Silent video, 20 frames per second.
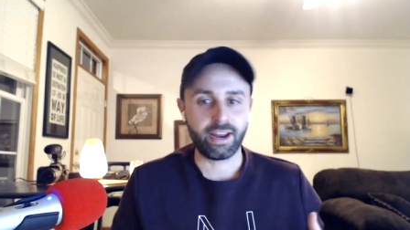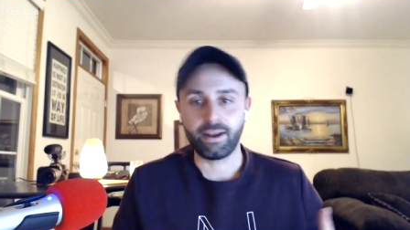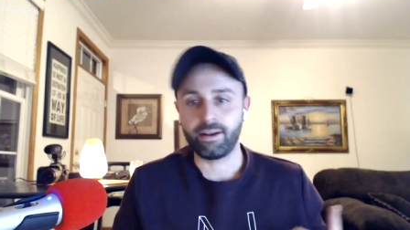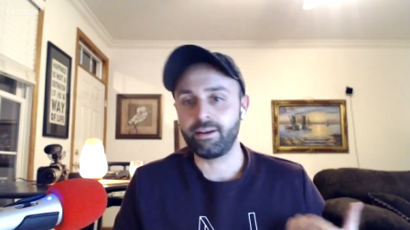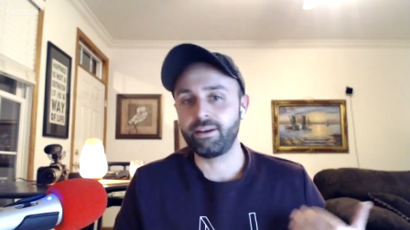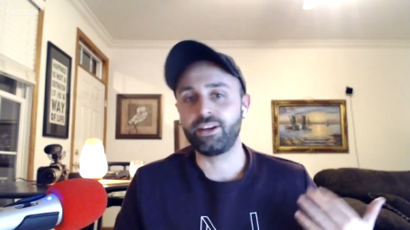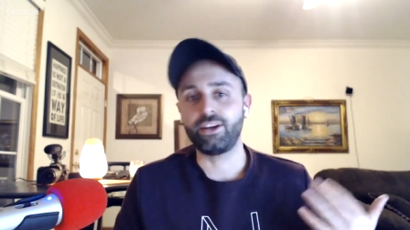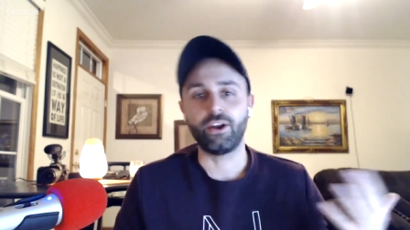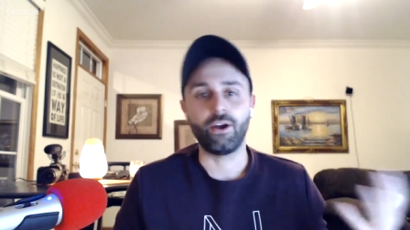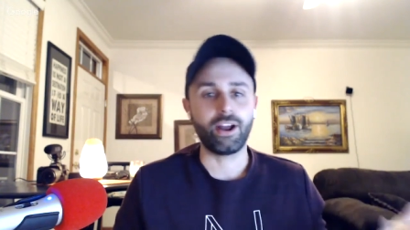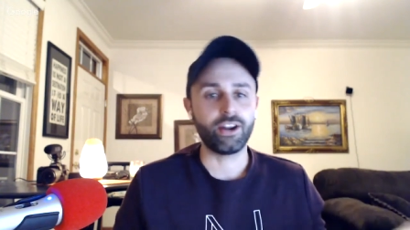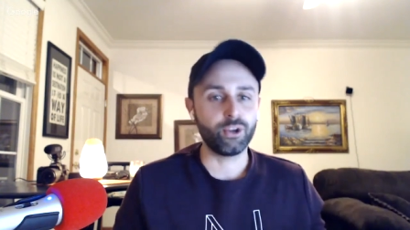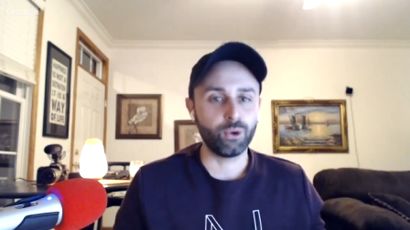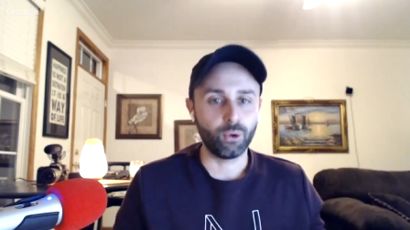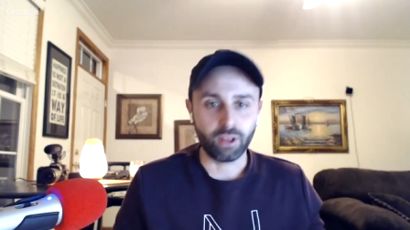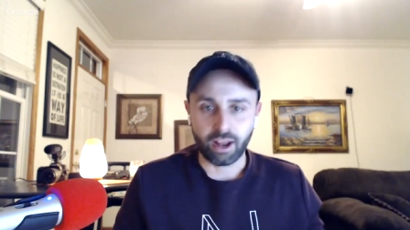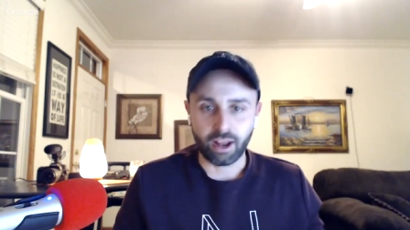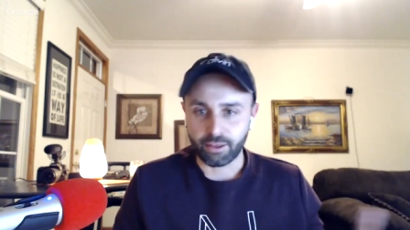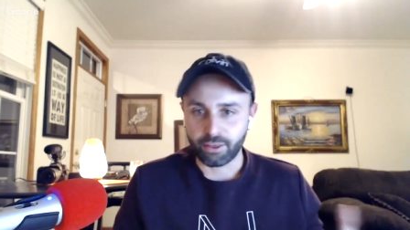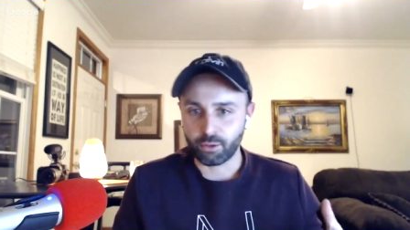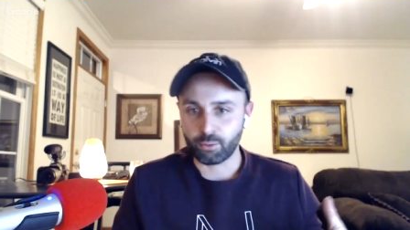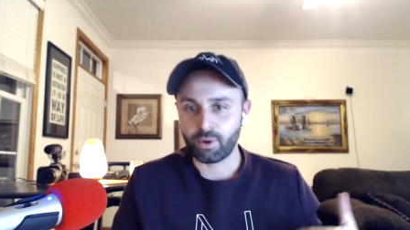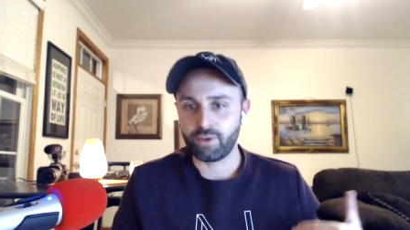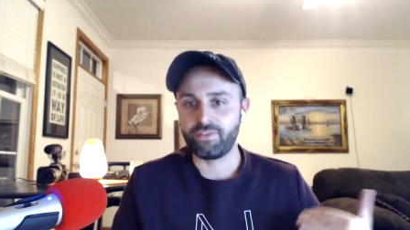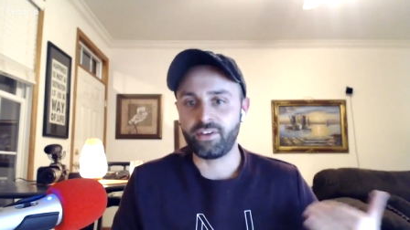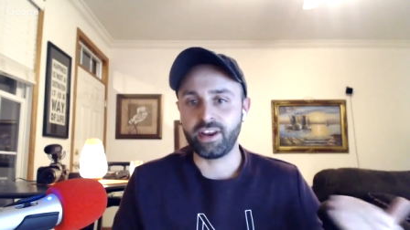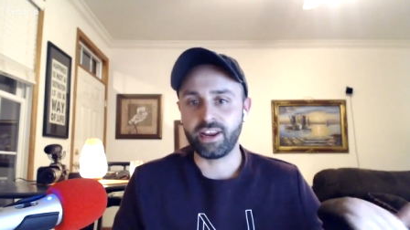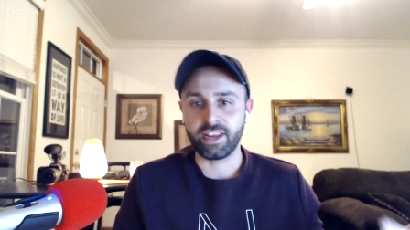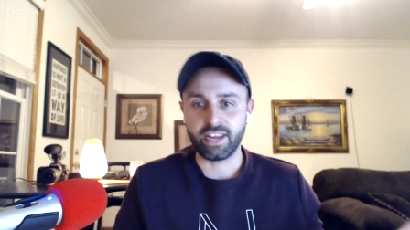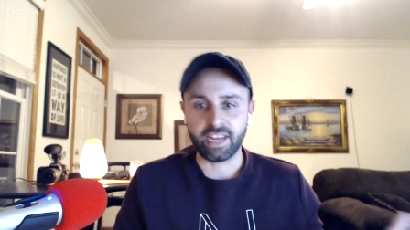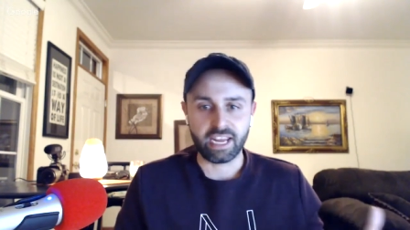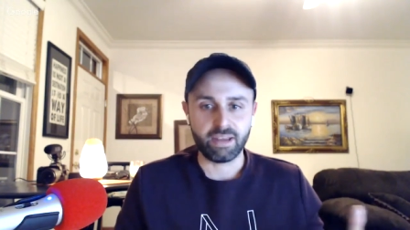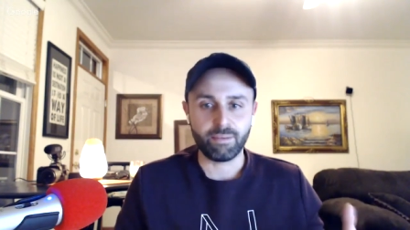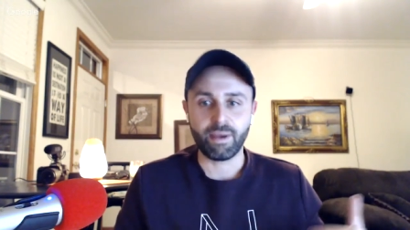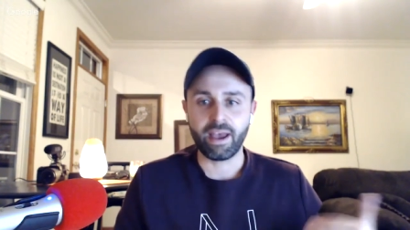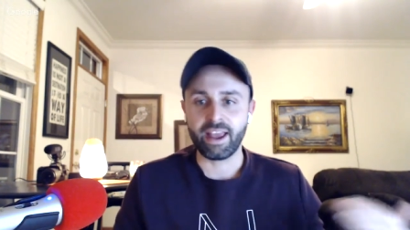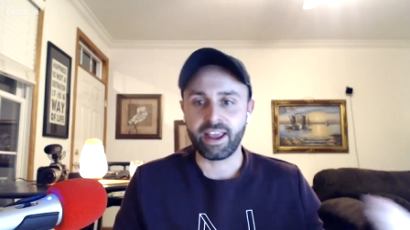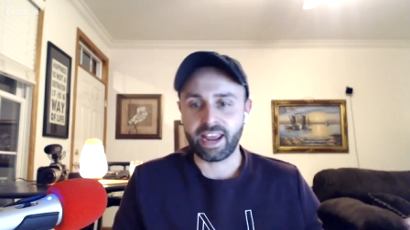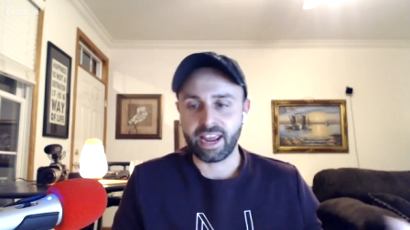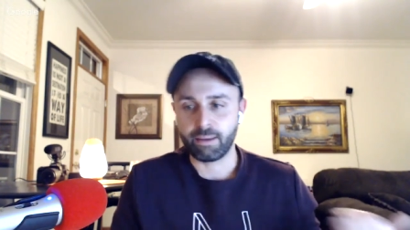And, you know, I do a lot of thrifting,
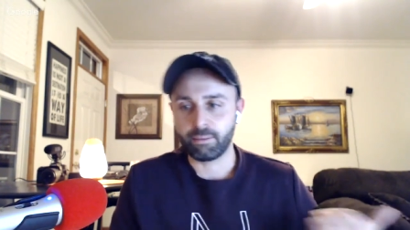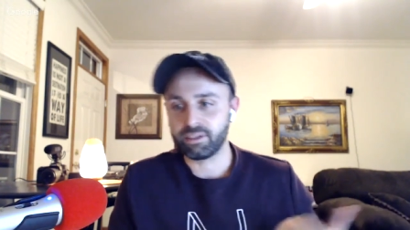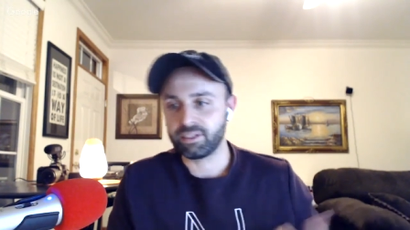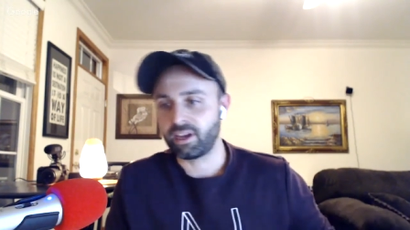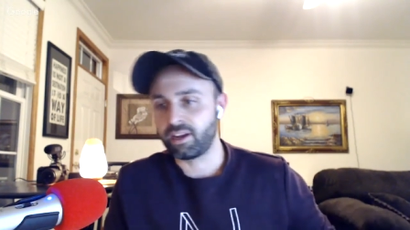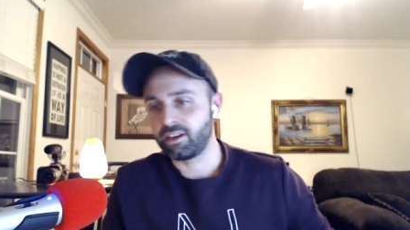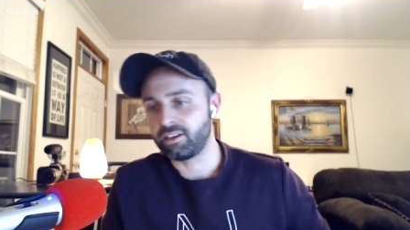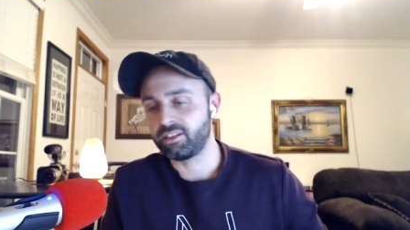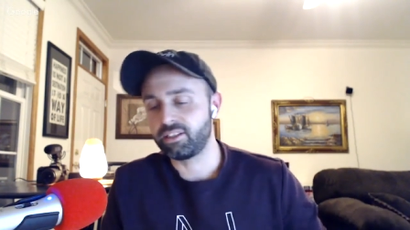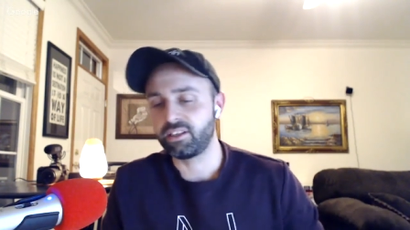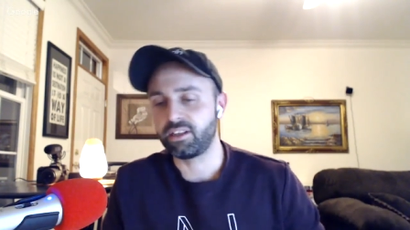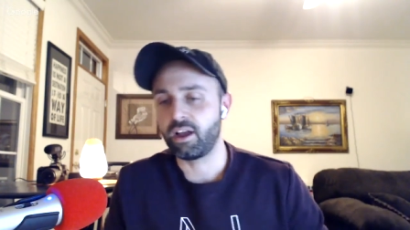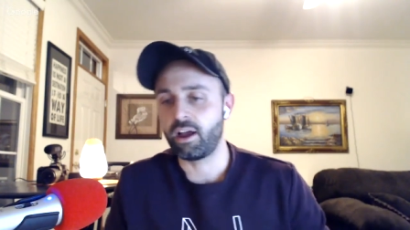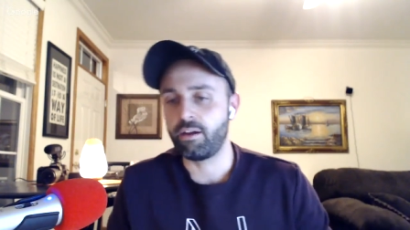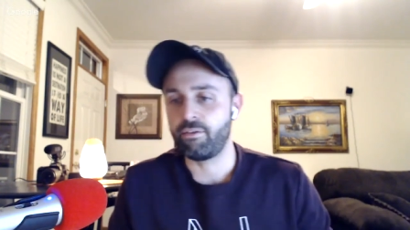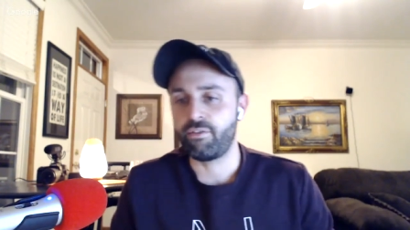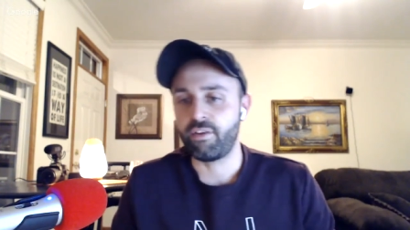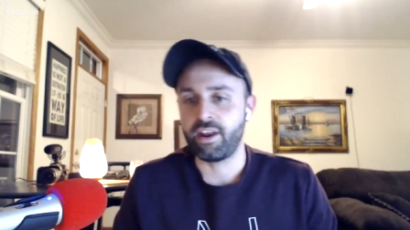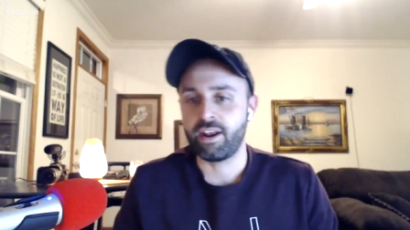eBay, Amazon and stuff.